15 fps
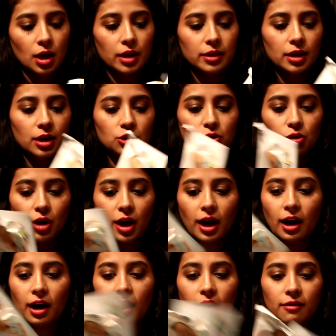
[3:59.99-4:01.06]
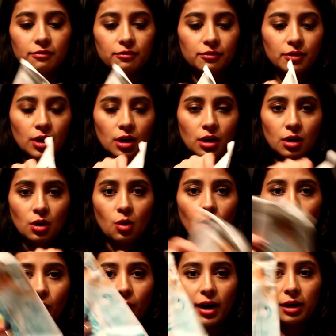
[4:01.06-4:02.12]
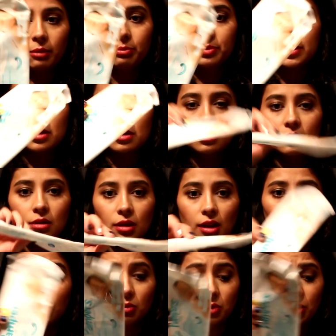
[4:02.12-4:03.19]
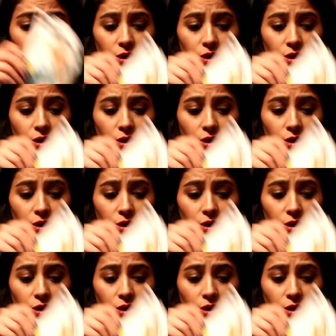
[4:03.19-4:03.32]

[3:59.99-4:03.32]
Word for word: And then you have wipes, like where